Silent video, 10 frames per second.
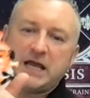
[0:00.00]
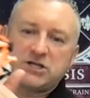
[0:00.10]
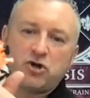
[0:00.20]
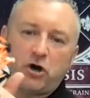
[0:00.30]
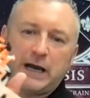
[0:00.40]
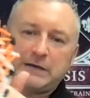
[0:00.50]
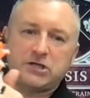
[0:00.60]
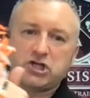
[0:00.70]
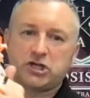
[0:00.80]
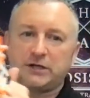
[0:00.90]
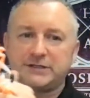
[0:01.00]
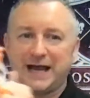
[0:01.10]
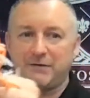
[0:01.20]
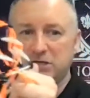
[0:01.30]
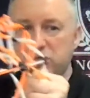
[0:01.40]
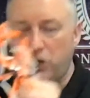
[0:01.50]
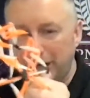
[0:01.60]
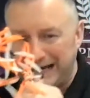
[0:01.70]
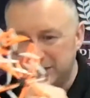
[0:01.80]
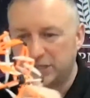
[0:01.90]
is not allowed to shut down, it's not
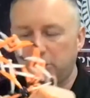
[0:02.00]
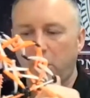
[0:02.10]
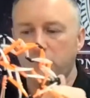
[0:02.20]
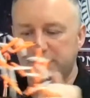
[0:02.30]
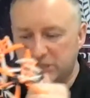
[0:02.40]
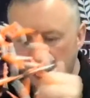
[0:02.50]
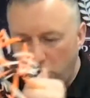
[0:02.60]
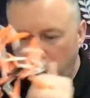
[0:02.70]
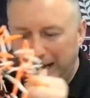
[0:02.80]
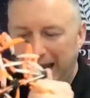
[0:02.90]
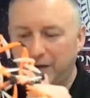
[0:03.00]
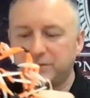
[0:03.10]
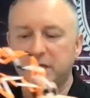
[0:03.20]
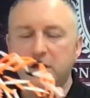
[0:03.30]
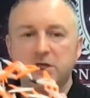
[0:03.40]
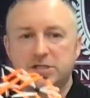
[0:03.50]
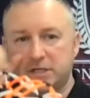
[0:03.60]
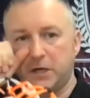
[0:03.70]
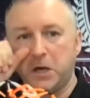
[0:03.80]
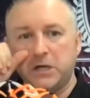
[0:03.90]
allowed to close, it's not allowed
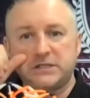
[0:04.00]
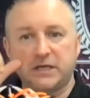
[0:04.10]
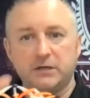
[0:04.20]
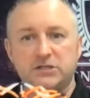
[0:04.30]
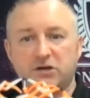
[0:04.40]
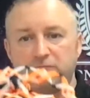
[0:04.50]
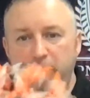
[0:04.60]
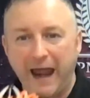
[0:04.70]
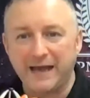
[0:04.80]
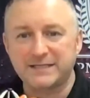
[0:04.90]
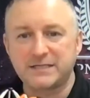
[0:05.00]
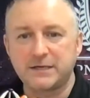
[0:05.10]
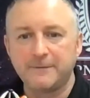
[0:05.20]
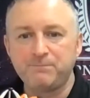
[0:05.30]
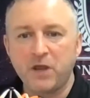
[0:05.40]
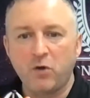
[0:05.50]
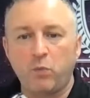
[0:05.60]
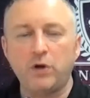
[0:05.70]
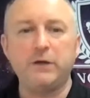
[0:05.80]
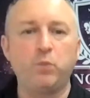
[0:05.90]
to rest,
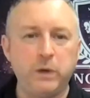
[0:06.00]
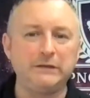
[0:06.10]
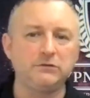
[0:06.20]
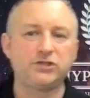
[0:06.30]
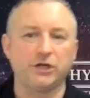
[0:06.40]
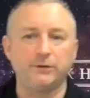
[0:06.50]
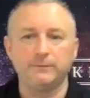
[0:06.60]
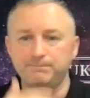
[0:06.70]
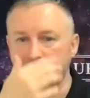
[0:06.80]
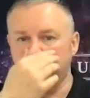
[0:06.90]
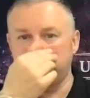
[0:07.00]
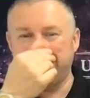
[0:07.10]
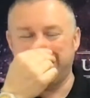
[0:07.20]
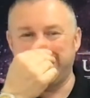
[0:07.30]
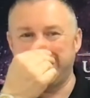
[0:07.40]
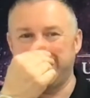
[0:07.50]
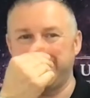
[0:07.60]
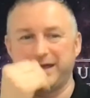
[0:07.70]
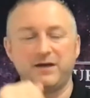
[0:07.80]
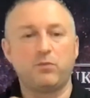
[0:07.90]
what it will do
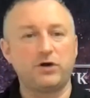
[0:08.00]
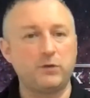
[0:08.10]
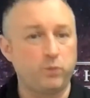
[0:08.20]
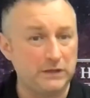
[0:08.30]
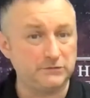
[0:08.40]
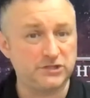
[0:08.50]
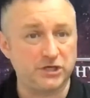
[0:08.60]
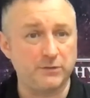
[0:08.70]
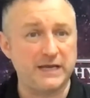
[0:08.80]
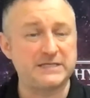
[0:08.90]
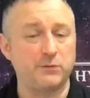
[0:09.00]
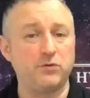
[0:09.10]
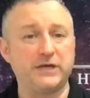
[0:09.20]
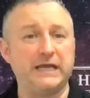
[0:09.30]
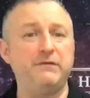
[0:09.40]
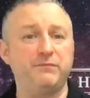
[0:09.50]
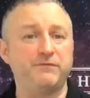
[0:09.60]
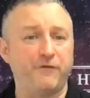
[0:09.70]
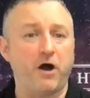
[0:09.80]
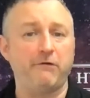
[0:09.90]
is it will keep
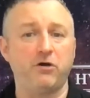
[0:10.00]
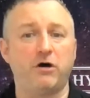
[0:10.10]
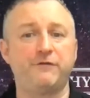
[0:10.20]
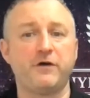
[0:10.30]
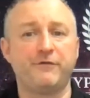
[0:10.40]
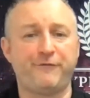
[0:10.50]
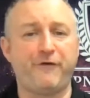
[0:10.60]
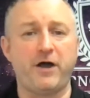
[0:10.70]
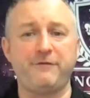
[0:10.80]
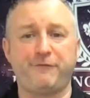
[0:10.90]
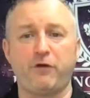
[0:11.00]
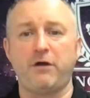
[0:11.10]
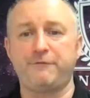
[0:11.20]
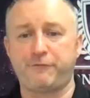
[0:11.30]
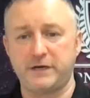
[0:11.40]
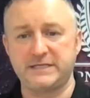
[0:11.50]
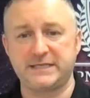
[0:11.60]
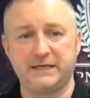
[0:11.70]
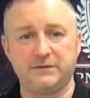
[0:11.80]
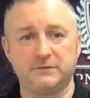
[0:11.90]
firing off fight, flight, freeze
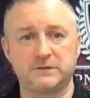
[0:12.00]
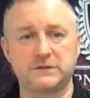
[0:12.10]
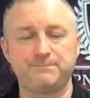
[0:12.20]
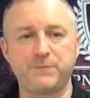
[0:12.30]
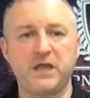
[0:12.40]
signals.